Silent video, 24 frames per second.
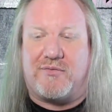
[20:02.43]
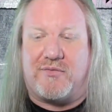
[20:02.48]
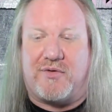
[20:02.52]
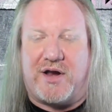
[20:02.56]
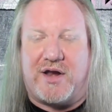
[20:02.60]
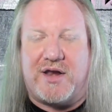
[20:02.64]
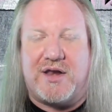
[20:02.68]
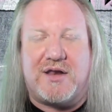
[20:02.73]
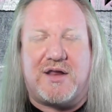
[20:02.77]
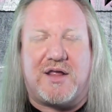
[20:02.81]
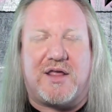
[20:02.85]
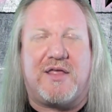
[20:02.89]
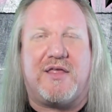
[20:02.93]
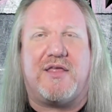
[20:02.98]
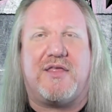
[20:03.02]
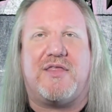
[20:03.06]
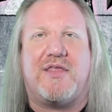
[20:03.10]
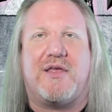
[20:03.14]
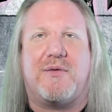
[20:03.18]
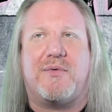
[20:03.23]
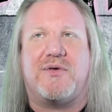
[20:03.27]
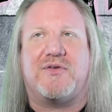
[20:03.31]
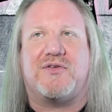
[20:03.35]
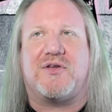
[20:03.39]
written. Uh,
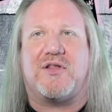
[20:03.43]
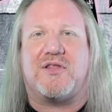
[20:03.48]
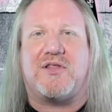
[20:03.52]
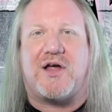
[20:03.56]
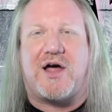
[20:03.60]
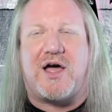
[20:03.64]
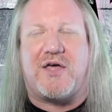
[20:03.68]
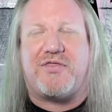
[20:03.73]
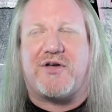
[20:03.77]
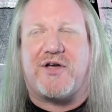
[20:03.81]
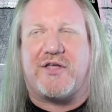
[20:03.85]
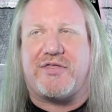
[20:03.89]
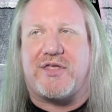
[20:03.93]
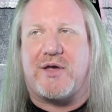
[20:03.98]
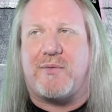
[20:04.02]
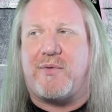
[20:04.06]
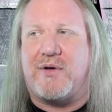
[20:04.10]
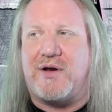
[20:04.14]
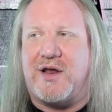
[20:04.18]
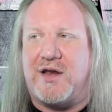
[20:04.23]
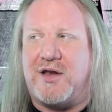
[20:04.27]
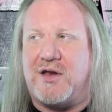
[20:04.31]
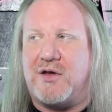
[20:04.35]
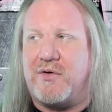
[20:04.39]
there was a lot of thought that
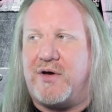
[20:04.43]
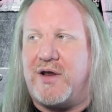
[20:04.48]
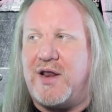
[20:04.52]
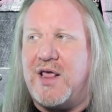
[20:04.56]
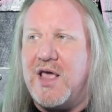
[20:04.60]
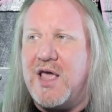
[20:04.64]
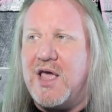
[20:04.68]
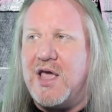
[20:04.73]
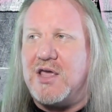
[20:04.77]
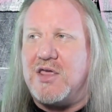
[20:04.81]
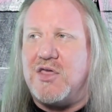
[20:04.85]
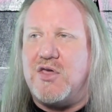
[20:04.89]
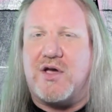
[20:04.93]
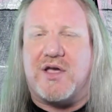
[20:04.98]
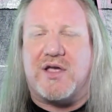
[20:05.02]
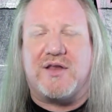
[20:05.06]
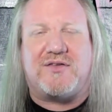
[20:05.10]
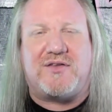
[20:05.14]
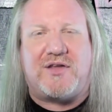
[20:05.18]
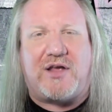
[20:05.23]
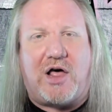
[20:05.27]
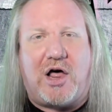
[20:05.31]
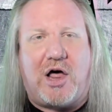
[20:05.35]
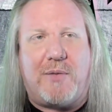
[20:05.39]
went into it. You
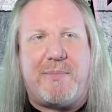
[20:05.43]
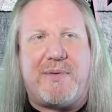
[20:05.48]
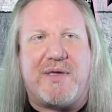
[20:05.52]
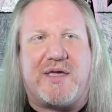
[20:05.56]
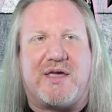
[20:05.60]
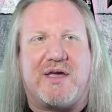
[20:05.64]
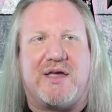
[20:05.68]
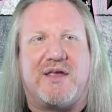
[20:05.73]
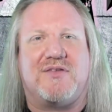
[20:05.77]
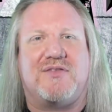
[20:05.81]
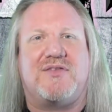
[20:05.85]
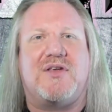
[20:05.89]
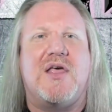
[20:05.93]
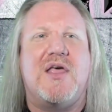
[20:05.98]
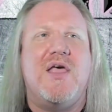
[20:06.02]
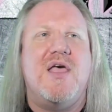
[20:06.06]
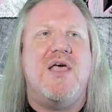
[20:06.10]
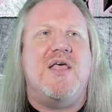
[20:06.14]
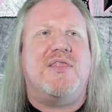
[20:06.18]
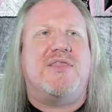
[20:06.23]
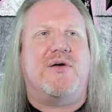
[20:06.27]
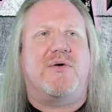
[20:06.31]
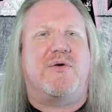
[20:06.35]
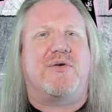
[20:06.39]
could tell because
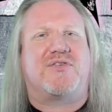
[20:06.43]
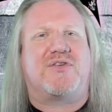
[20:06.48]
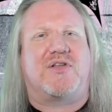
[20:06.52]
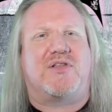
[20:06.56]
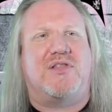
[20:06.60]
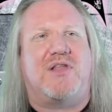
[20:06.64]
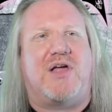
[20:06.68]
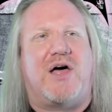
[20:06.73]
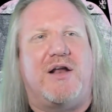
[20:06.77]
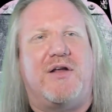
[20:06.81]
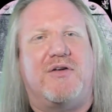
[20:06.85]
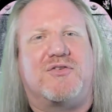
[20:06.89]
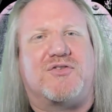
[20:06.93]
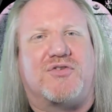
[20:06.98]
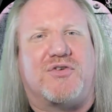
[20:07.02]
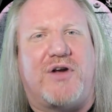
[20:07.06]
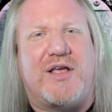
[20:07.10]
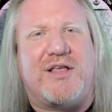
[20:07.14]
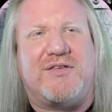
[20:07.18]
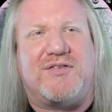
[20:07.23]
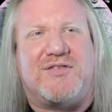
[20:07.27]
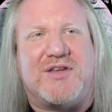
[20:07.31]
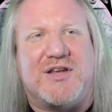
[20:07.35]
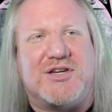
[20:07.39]
there was a lot of
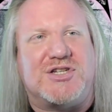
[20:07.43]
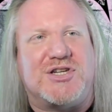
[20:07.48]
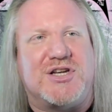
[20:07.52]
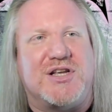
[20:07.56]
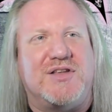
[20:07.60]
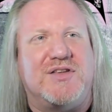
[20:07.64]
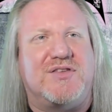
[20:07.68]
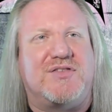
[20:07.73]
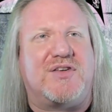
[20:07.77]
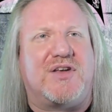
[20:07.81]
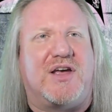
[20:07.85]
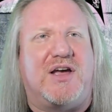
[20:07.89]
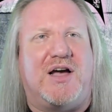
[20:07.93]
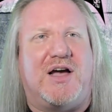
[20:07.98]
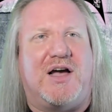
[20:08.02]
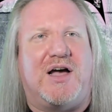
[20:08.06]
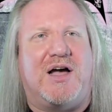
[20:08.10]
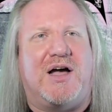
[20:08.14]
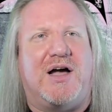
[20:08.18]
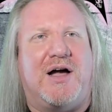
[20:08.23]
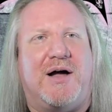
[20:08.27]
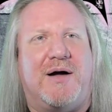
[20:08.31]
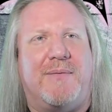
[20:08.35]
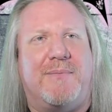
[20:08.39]
transitions,
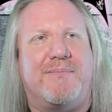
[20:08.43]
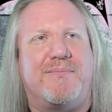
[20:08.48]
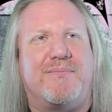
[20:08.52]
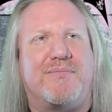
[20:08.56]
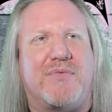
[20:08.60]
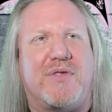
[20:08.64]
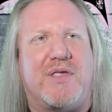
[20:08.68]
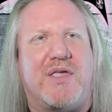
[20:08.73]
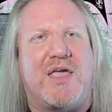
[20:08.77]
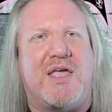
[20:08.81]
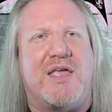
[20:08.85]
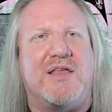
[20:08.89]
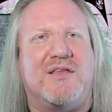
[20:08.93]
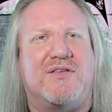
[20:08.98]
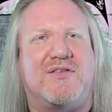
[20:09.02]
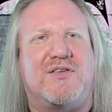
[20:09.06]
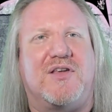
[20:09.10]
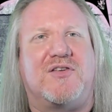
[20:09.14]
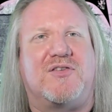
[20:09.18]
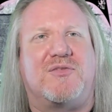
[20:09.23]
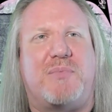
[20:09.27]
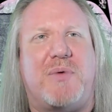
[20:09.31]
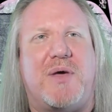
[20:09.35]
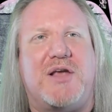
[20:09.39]
uh, in
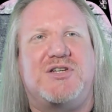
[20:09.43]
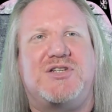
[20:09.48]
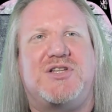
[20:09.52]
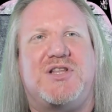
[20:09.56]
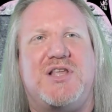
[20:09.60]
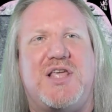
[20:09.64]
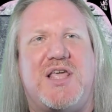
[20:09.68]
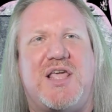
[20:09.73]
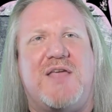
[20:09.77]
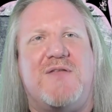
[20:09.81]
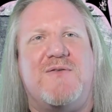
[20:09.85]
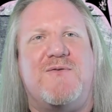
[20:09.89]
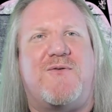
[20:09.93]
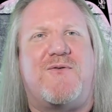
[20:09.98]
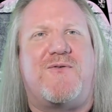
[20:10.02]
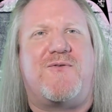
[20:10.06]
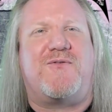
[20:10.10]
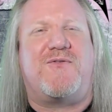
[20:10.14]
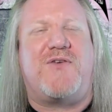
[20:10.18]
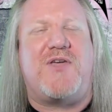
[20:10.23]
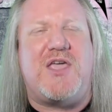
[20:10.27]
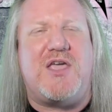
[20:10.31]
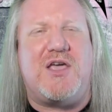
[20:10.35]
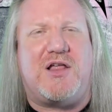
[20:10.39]
especially in
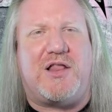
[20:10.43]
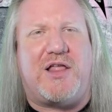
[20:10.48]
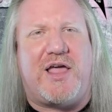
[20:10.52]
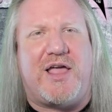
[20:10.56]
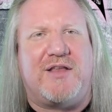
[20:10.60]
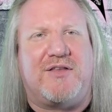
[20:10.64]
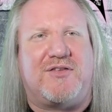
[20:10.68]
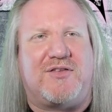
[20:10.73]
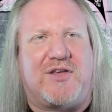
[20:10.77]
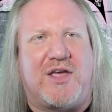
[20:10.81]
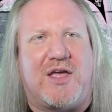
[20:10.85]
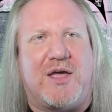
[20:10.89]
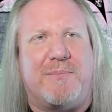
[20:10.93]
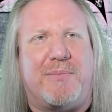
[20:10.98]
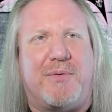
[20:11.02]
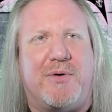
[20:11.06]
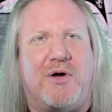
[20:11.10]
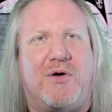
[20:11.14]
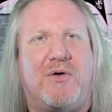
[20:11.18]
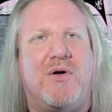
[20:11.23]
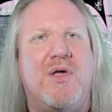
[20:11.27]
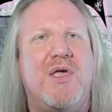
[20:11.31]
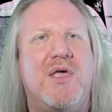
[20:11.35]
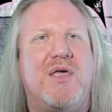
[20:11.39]
feel and
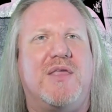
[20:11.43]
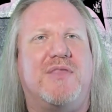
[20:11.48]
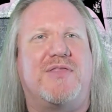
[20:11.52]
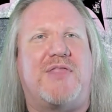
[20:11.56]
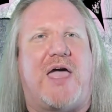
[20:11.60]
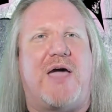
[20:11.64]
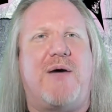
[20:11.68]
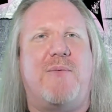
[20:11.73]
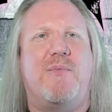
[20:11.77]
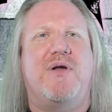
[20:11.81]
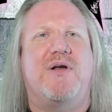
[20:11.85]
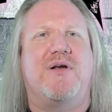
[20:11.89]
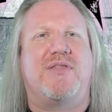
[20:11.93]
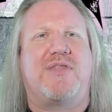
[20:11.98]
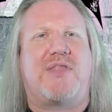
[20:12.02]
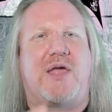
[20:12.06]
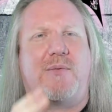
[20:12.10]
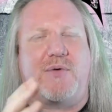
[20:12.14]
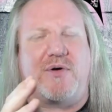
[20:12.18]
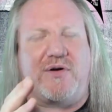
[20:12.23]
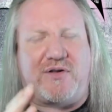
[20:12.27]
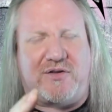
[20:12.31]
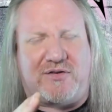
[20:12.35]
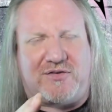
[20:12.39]
tempo, that were,
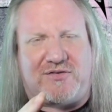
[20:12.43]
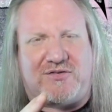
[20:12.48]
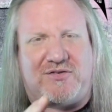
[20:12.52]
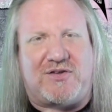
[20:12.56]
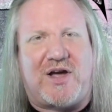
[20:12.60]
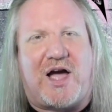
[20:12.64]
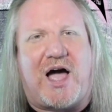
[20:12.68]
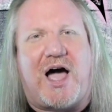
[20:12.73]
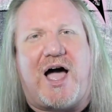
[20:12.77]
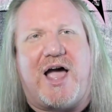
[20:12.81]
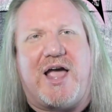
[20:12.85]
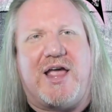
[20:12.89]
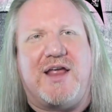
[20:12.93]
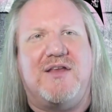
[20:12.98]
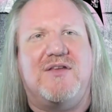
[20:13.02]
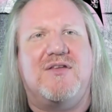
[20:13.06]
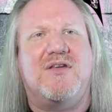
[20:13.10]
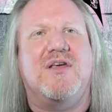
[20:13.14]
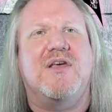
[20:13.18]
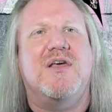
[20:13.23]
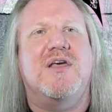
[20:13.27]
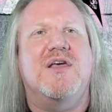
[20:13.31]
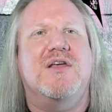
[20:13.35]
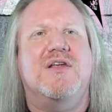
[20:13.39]
that were
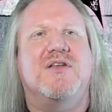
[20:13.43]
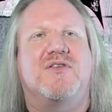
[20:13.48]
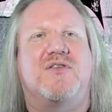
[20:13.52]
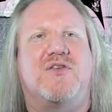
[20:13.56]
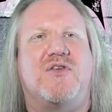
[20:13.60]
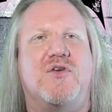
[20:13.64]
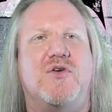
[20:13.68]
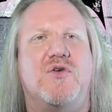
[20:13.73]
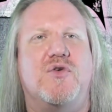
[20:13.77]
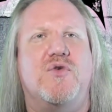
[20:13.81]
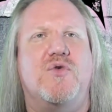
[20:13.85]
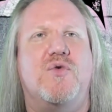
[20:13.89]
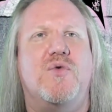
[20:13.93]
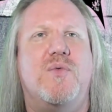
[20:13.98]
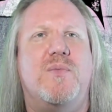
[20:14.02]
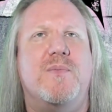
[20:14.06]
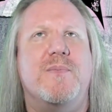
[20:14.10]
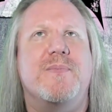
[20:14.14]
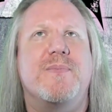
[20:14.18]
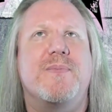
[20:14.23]
designed to